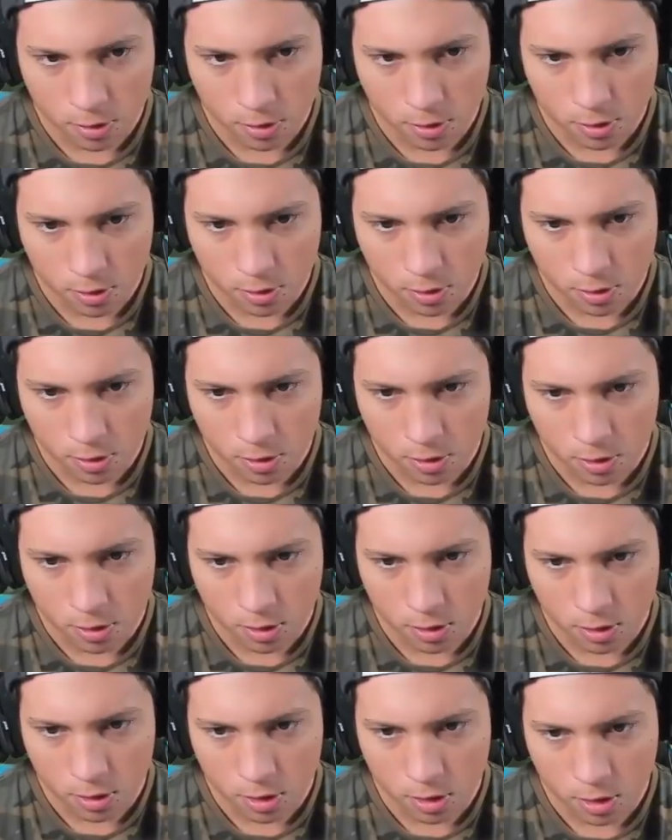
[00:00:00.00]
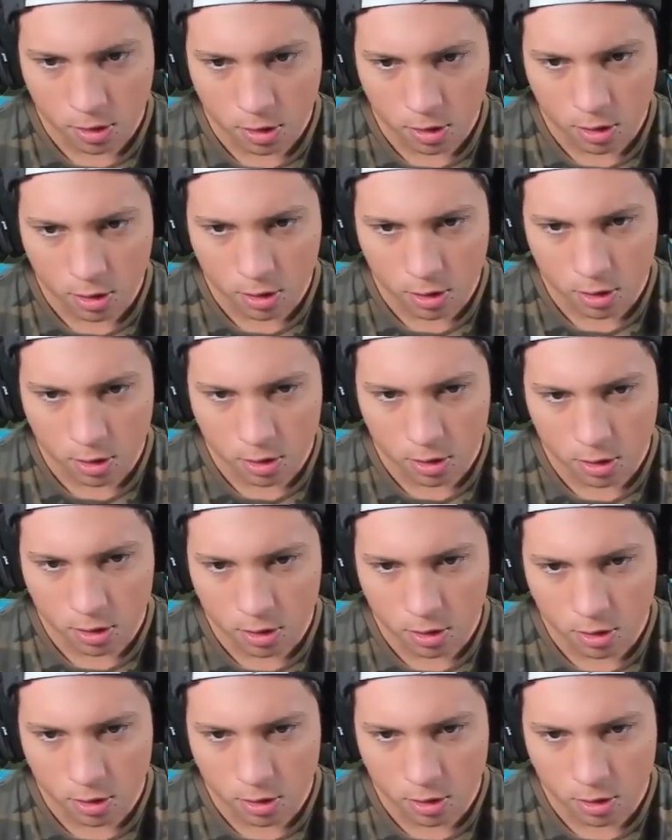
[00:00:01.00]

(no one is talking)